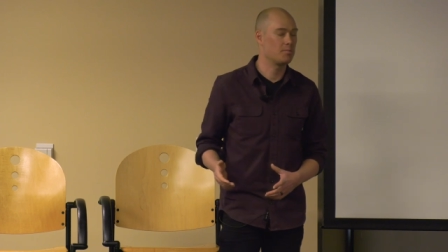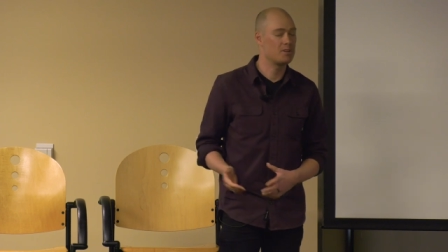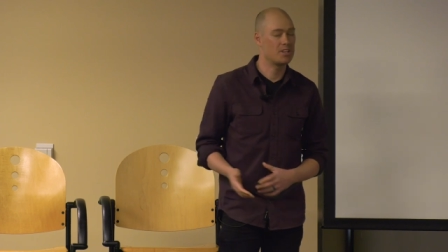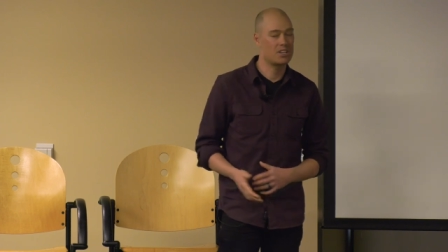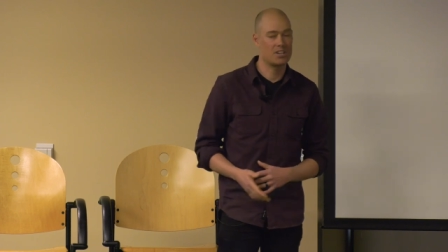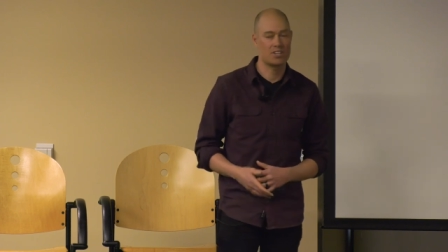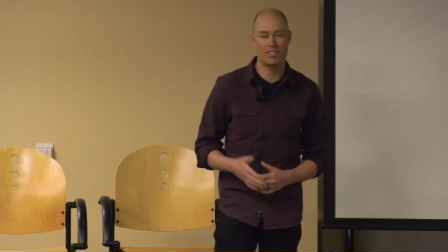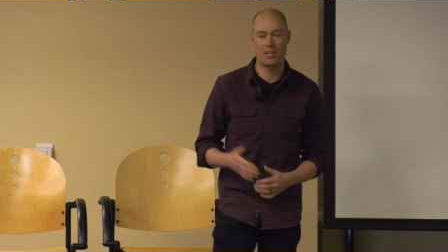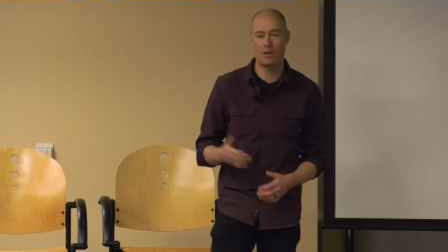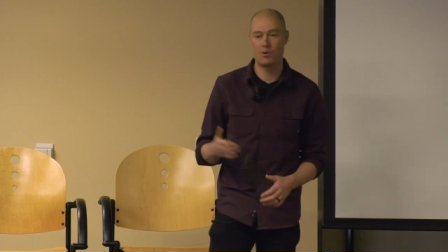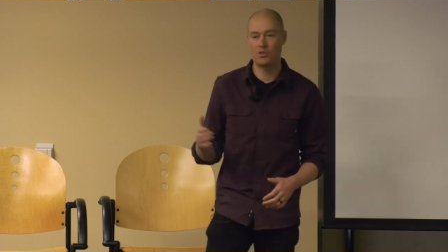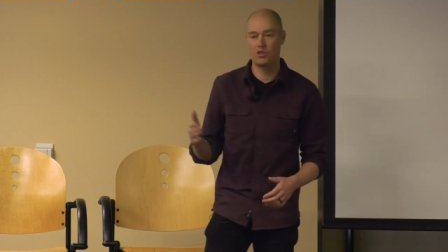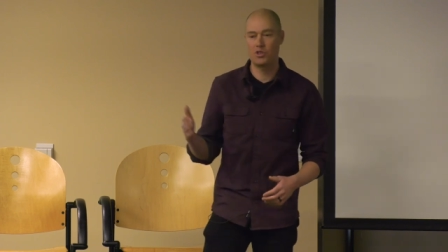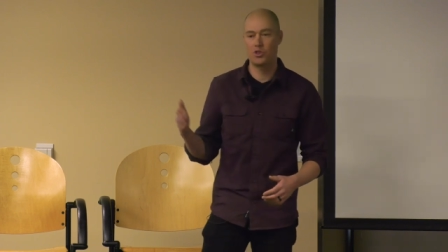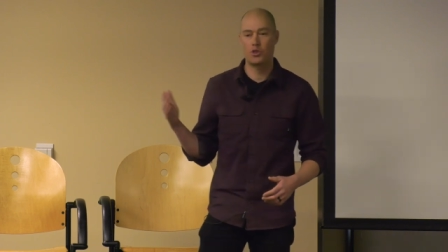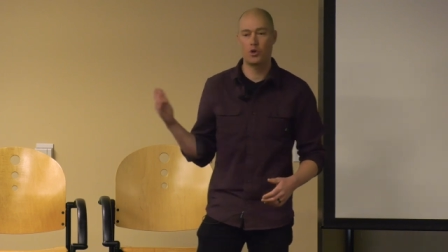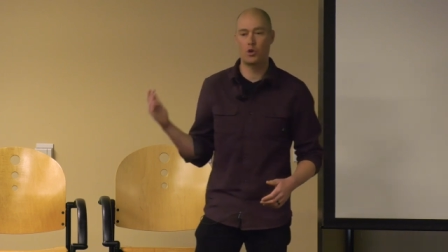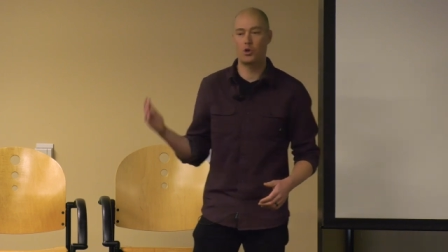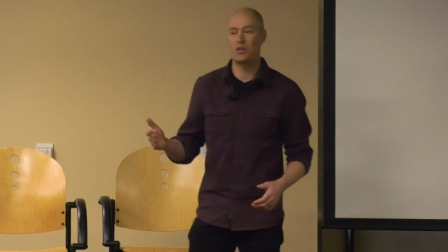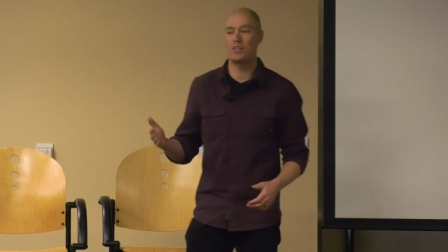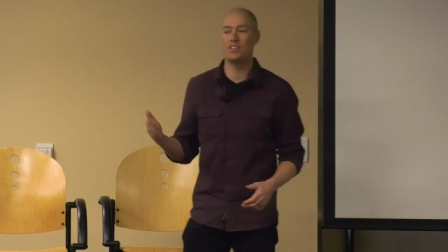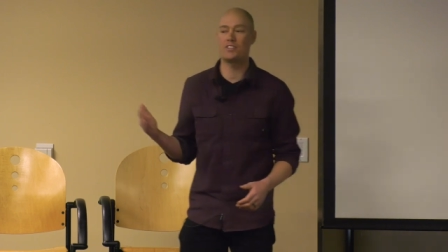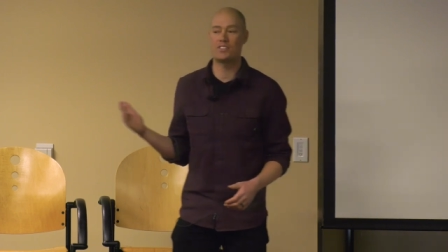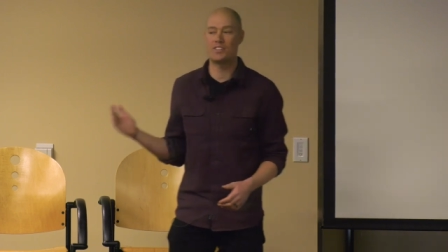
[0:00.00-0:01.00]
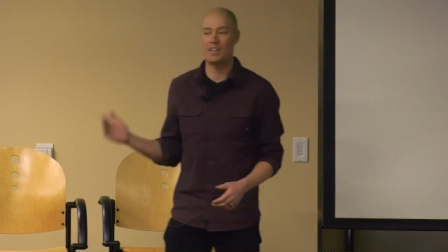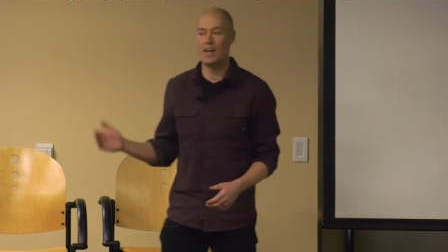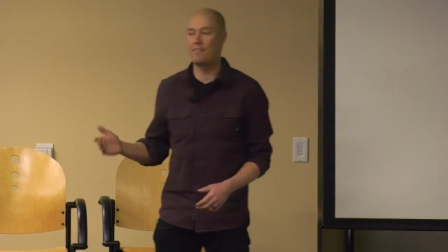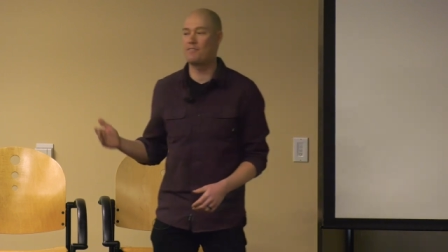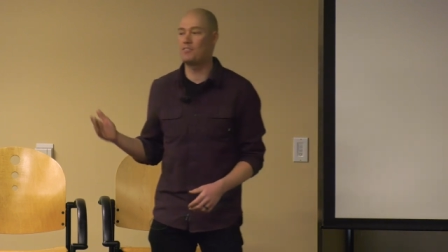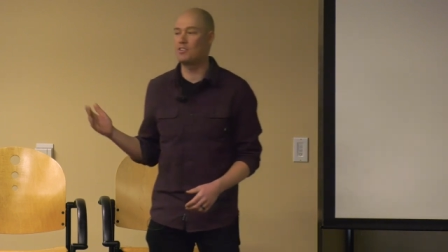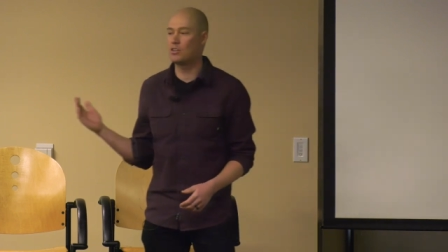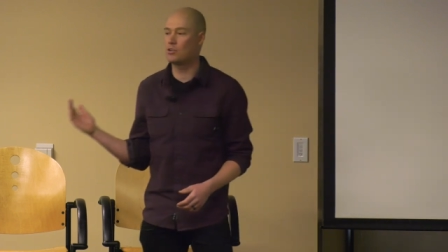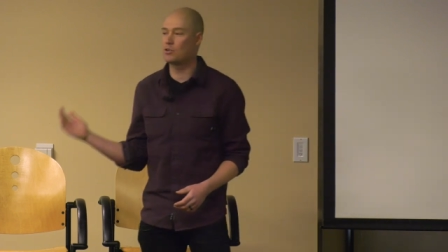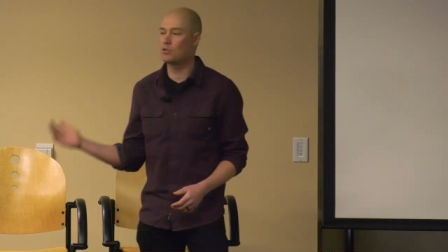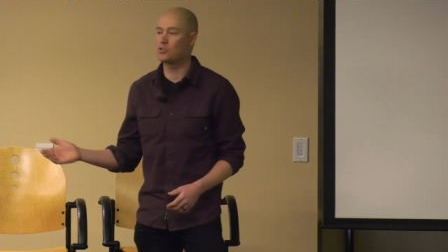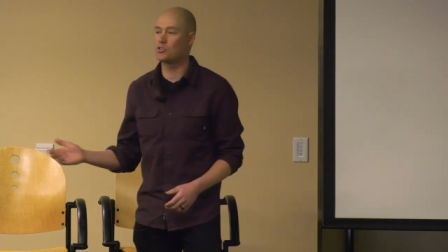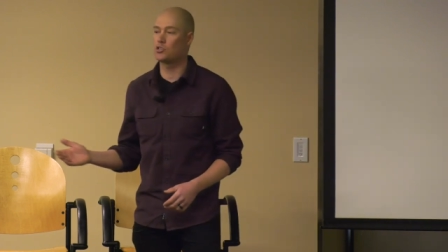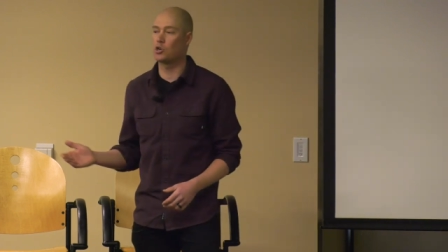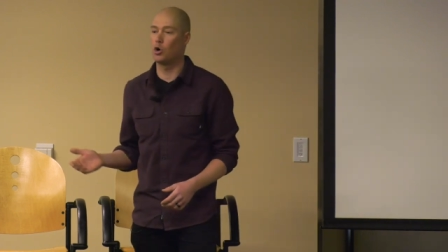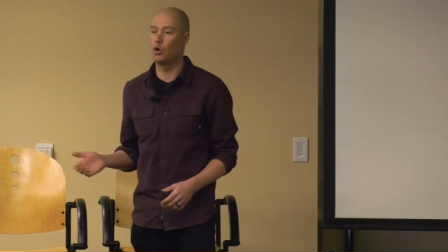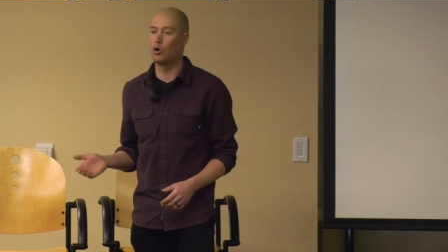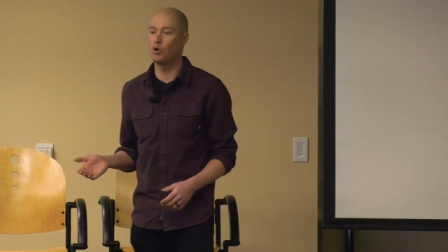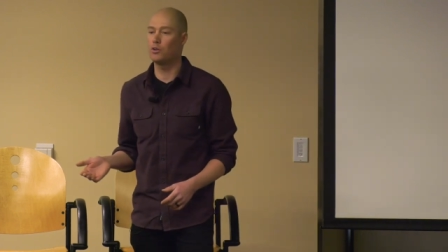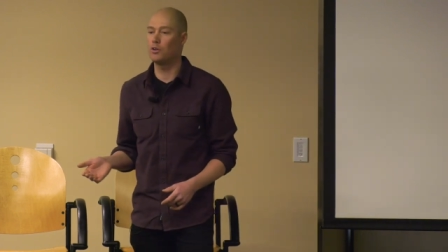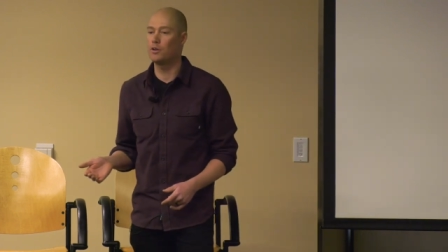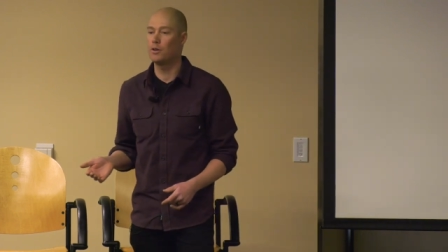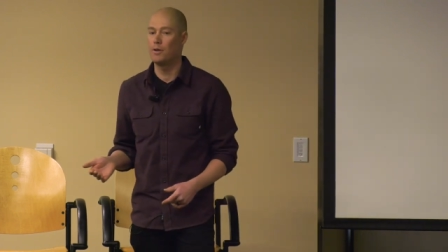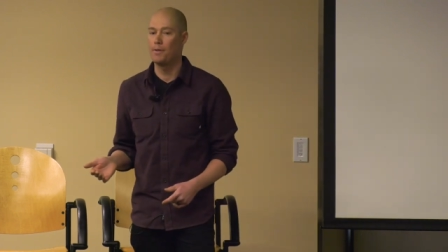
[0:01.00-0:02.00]
and because I was 37 years
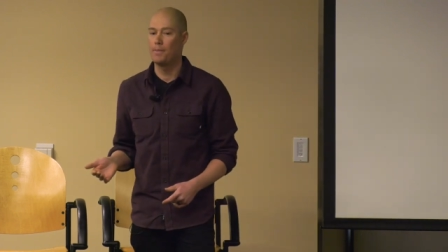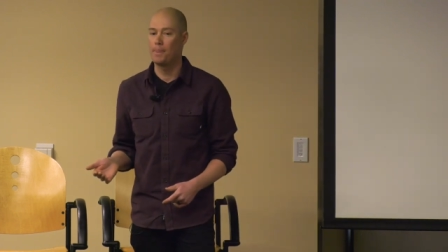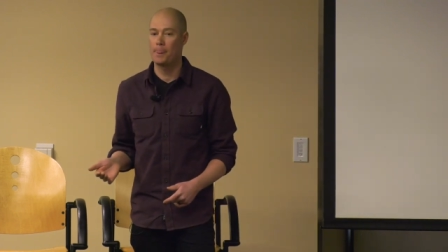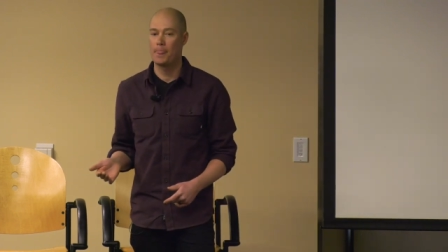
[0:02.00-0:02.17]
old,